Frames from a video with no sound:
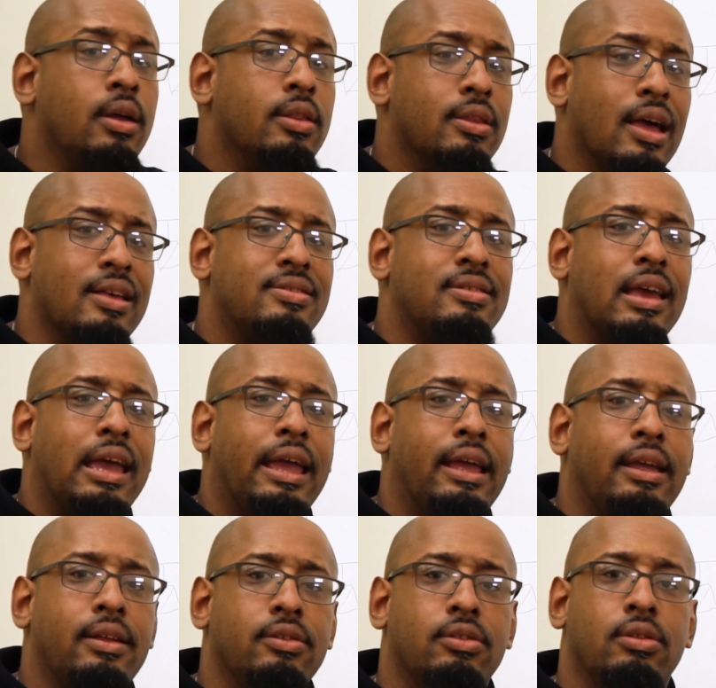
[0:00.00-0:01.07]
That's
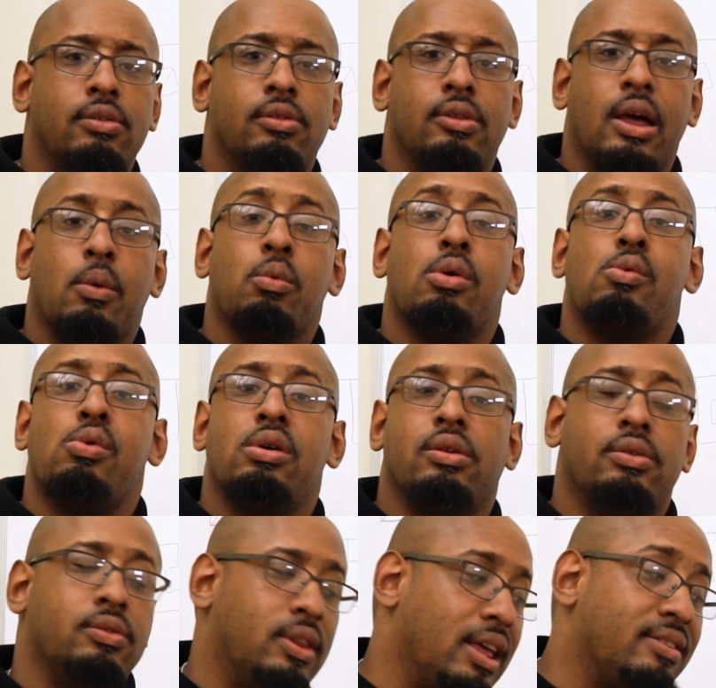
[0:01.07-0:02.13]
something
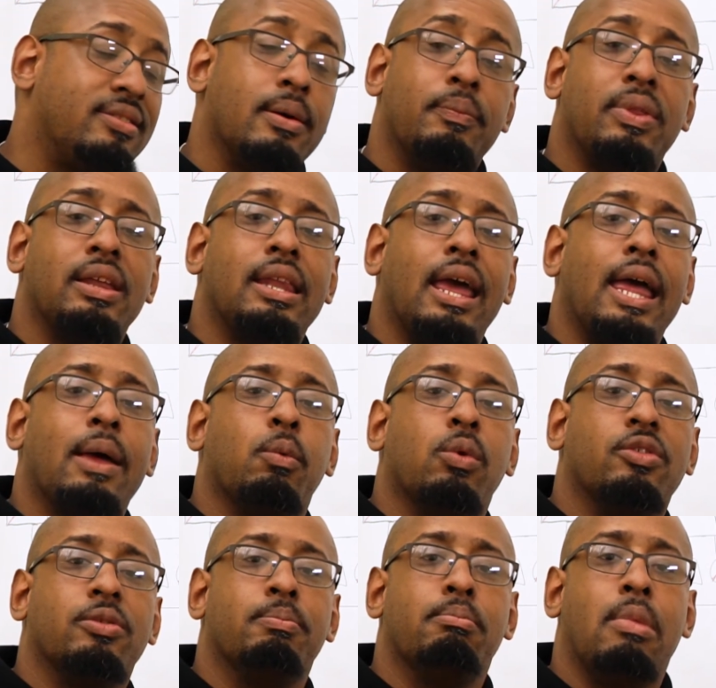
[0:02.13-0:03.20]
that
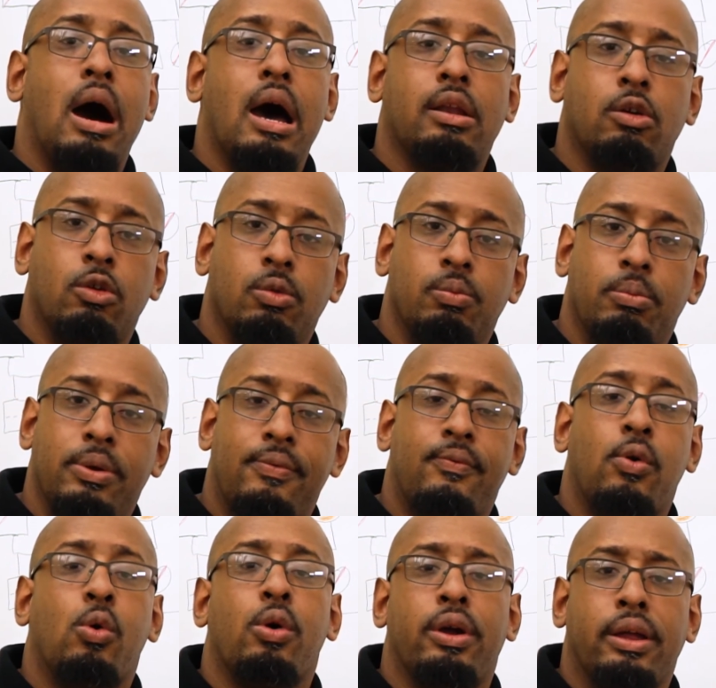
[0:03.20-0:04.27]
was modeled
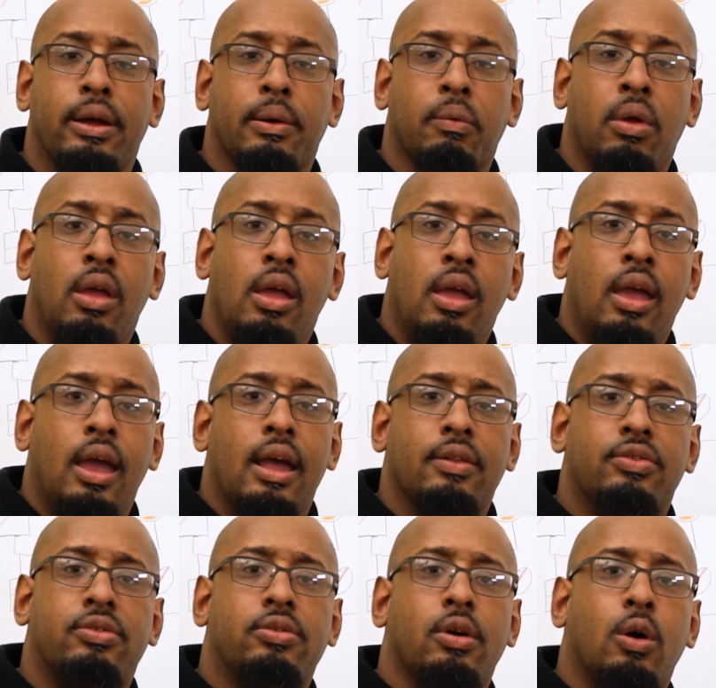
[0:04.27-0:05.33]
before him.
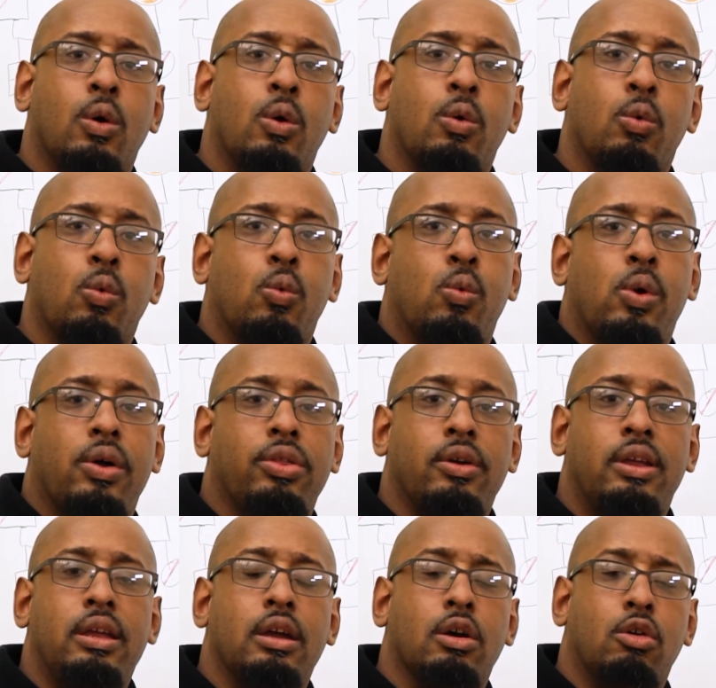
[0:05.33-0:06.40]
And so whether
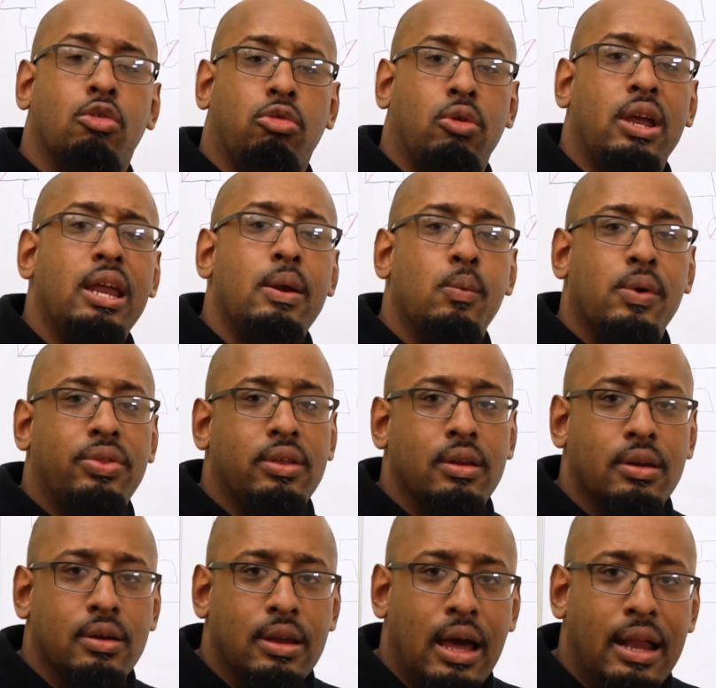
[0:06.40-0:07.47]
he agreed with
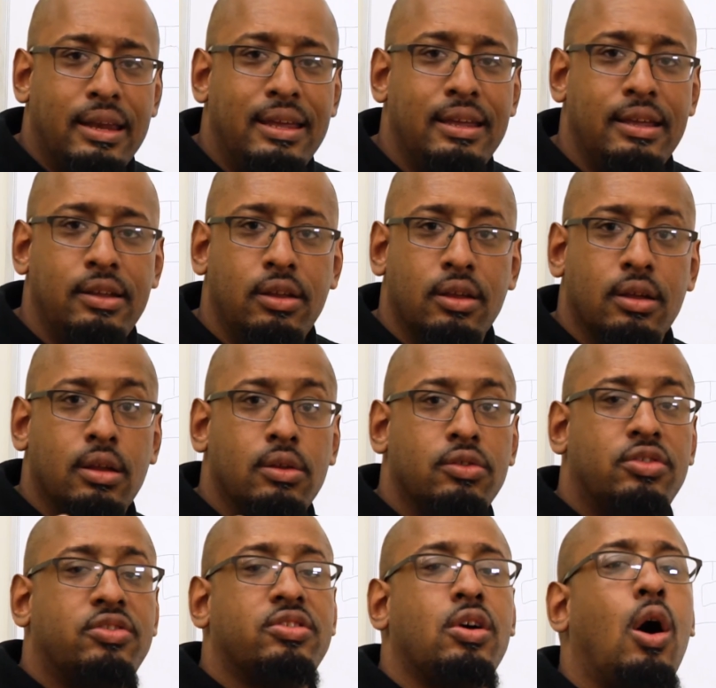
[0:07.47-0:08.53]
it or not, he
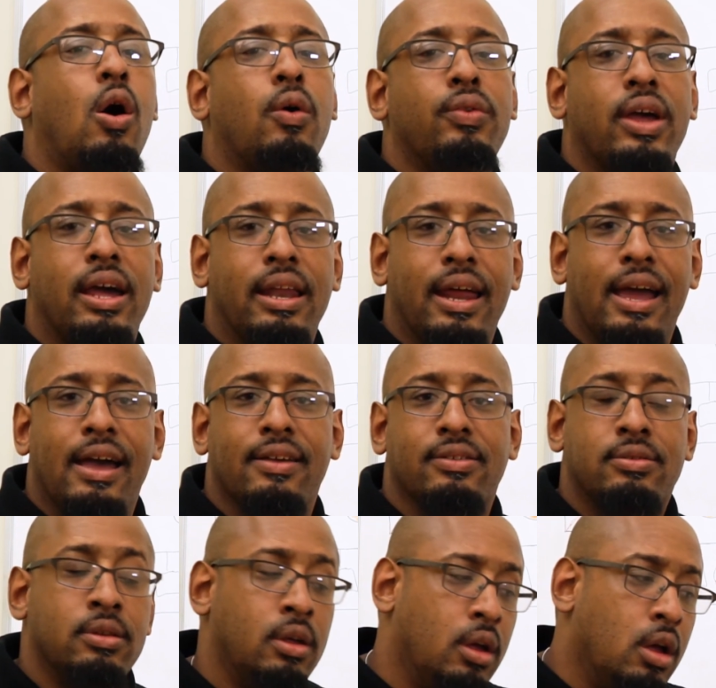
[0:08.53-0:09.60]
saw that
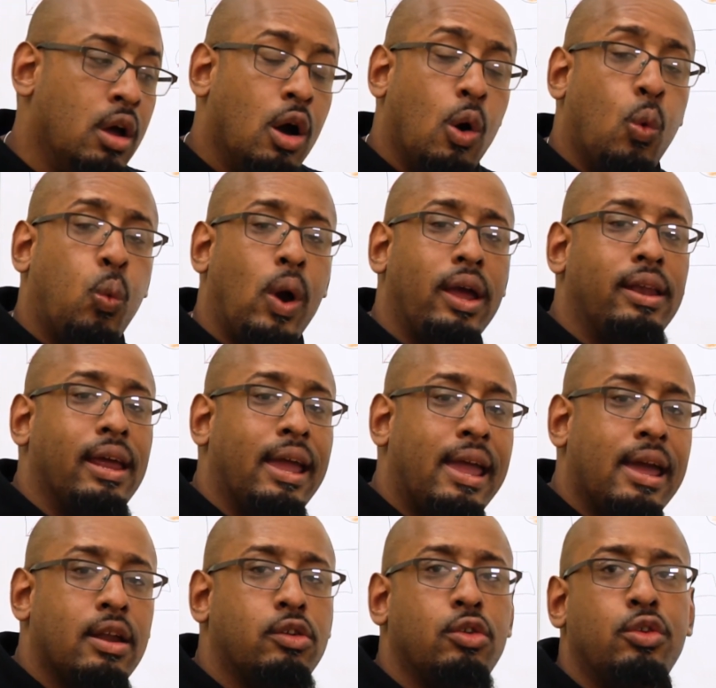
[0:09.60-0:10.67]
as a way to
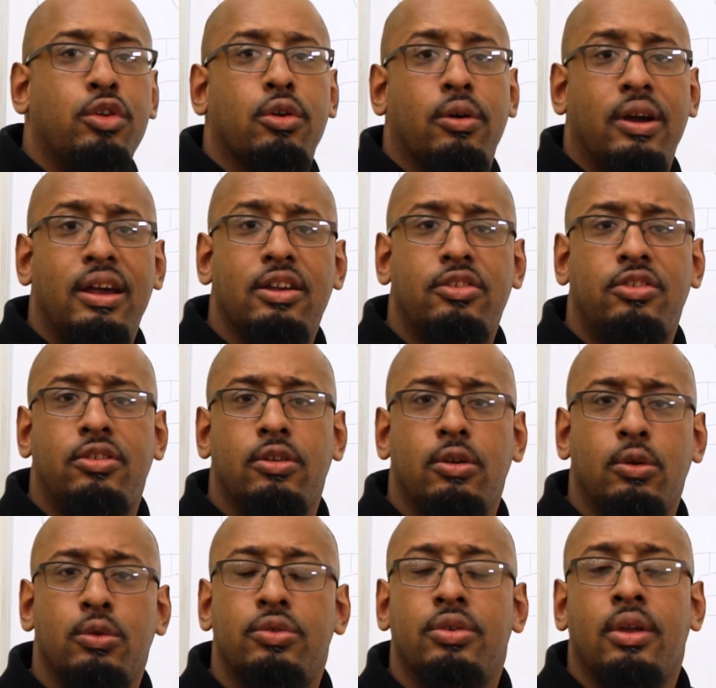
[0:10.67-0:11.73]
handle your
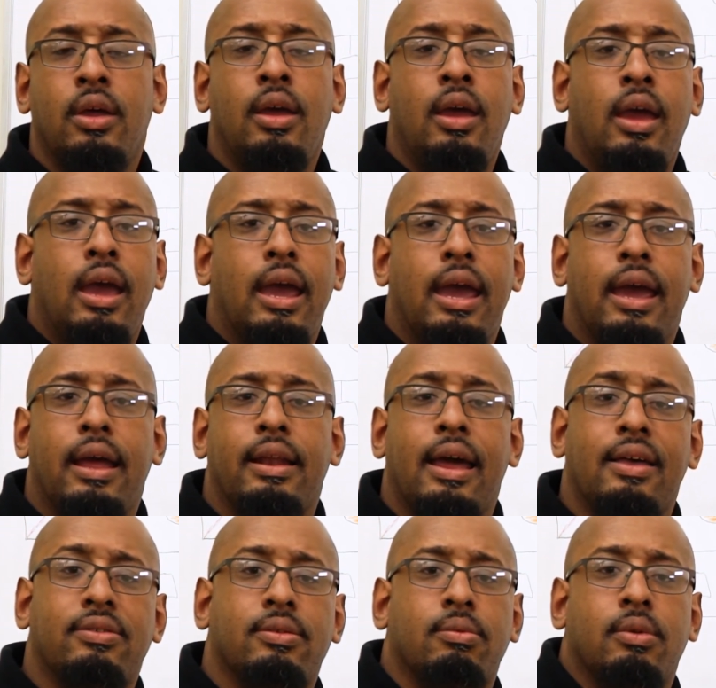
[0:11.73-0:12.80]
issues. And
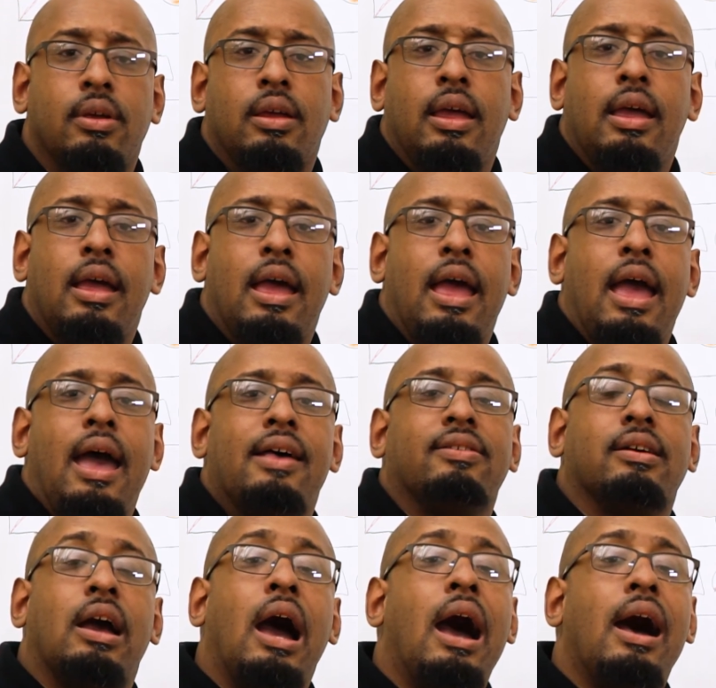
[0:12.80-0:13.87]
as
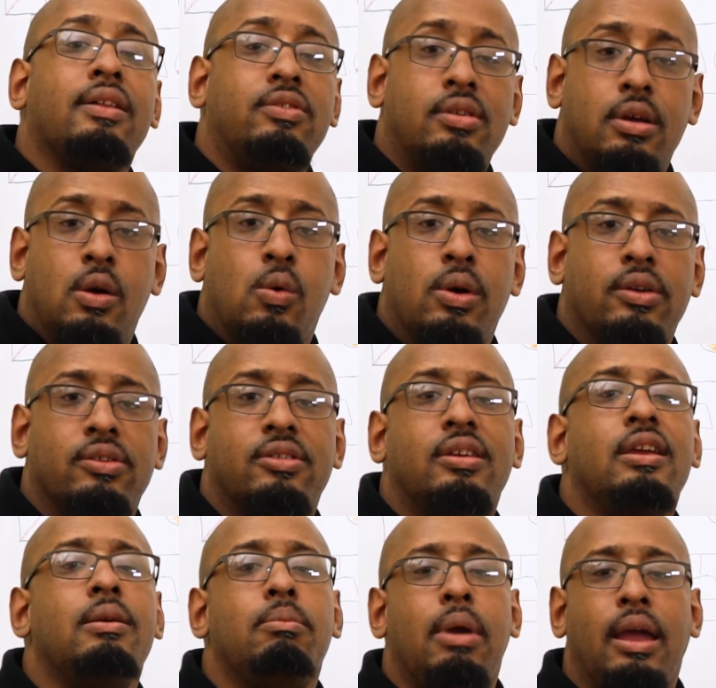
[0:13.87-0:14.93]
a consequence,
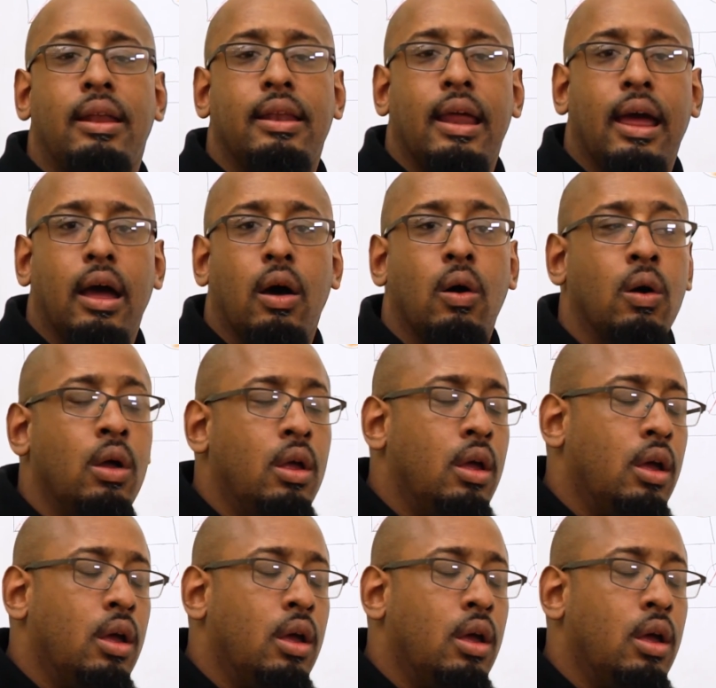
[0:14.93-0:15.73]
he may now